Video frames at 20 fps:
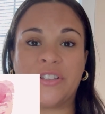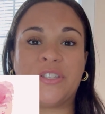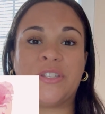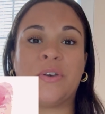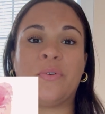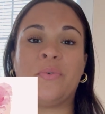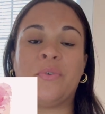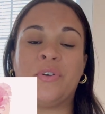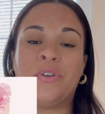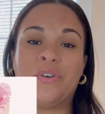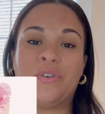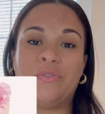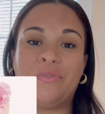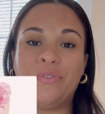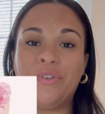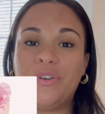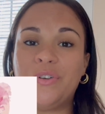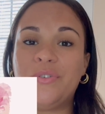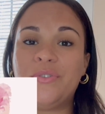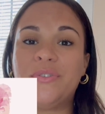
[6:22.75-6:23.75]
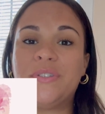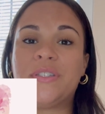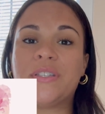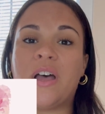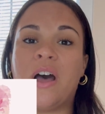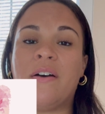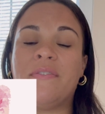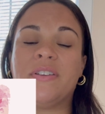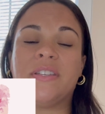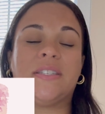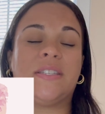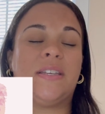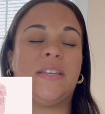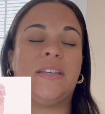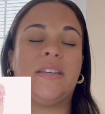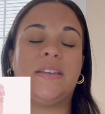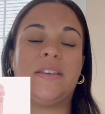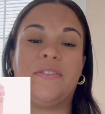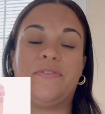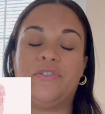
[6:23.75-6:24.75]
So on a cruise,
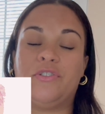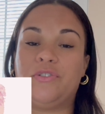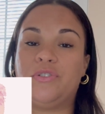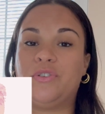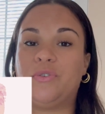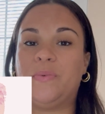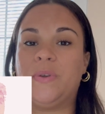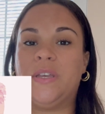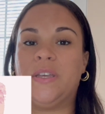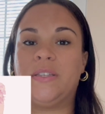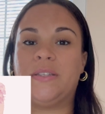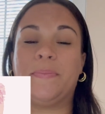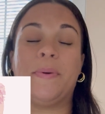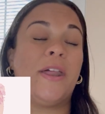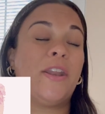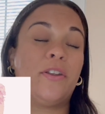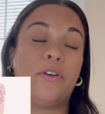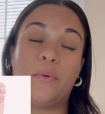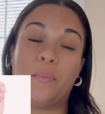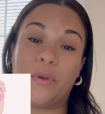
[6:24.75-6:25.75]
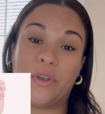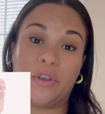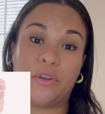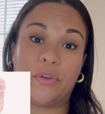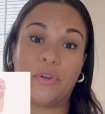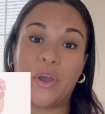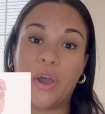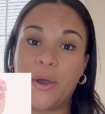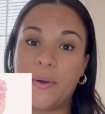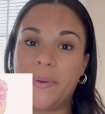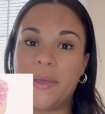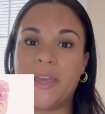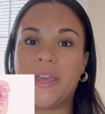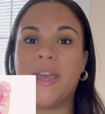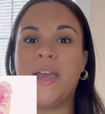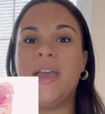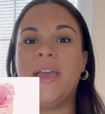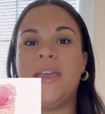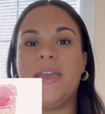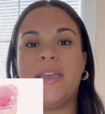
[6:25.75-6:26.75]
obviously, if you're doing, depending on where you're
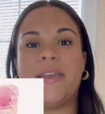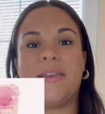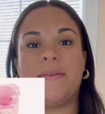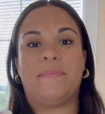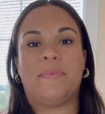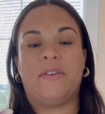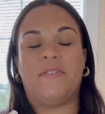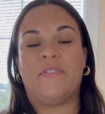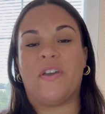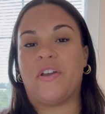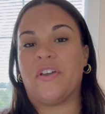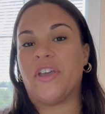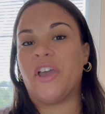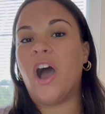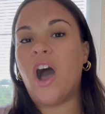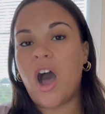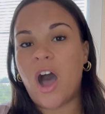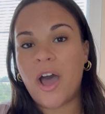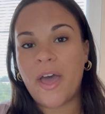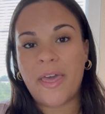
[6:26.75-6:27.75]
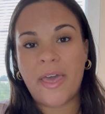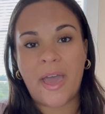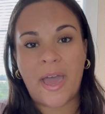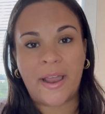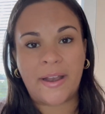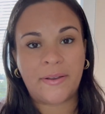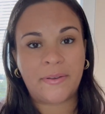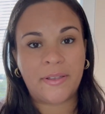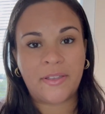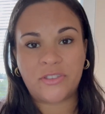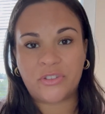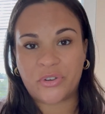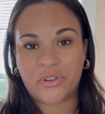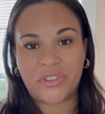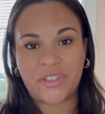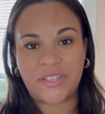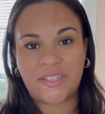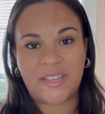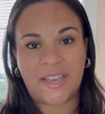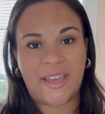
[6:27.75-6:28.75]
going, it could be very hot during
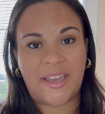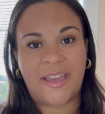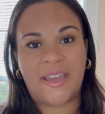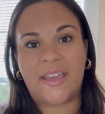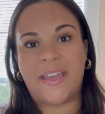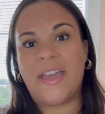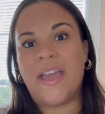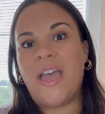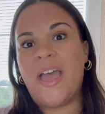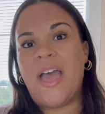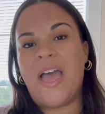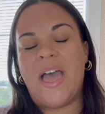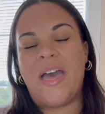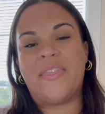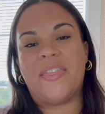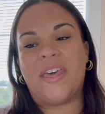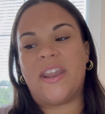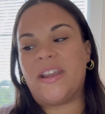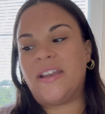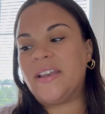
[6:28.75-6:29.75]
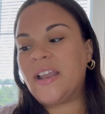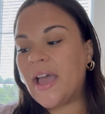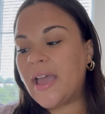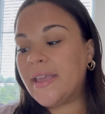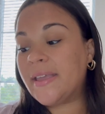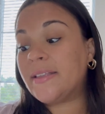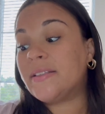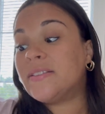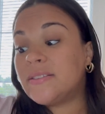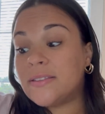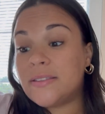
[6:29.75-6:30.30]
the day, and then at night,